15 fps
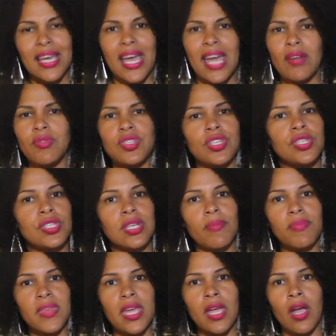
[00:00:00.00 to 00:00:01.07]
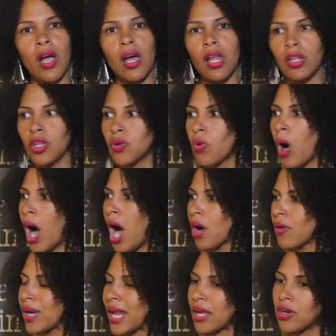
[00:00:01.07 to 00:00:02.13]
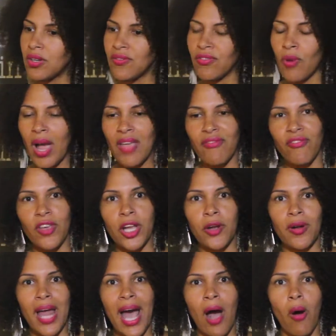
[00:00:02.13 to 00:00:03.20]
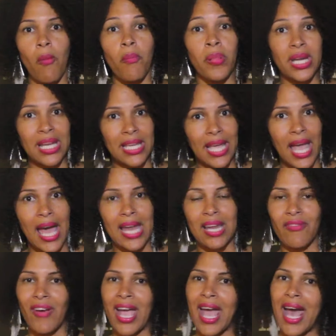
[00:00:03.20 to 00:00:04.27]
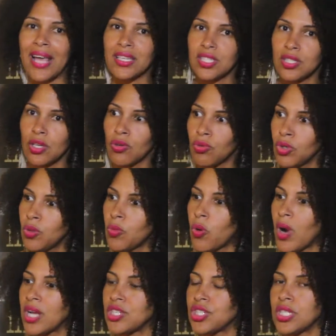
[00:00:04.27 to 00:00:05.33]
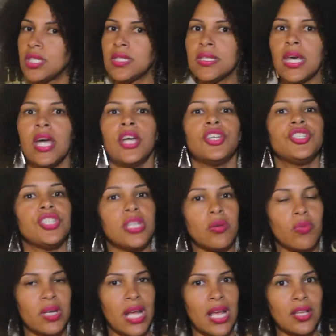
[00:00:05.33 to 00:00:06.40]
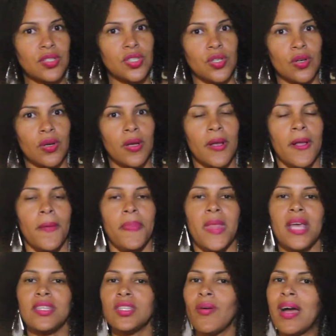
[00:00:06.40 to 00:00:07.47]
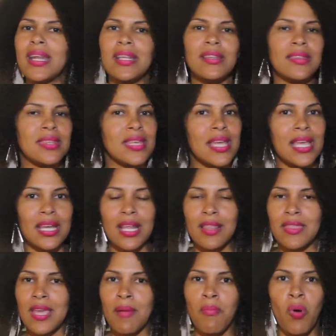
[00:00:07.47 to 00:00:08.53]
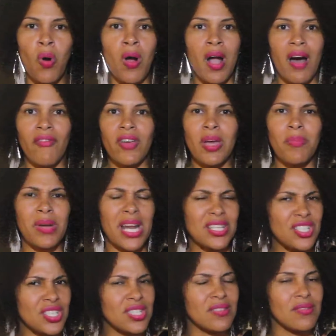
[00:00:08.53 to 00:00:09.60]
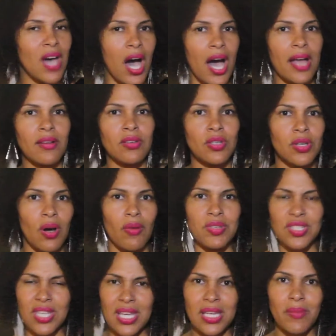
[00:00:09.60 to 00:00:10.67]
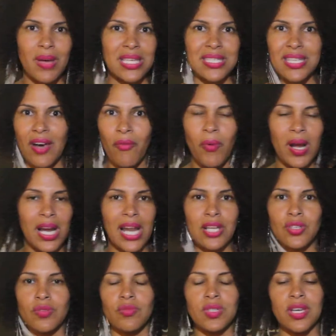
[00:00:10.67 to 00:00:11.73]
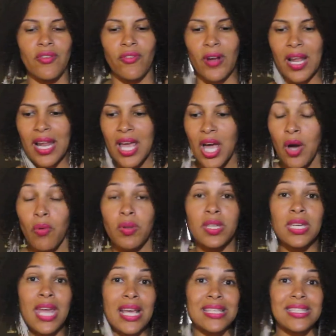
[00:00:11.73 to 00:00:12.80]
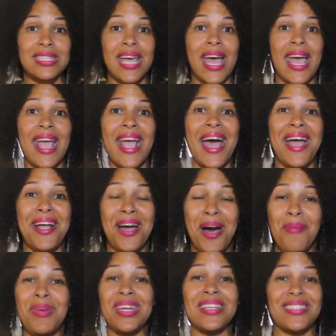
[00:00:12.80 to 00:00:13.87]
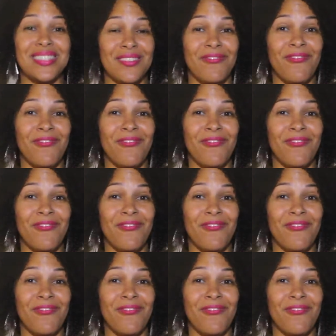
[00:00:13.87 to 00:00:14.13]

And it was just something a little awkward. I couldn't quite figure it out. But again, if I asked the group questions, she would answer. And so I didn't think anything more of it, but I just thought, I was thinking to myself, what could I do different? Well, the next day I come and it's the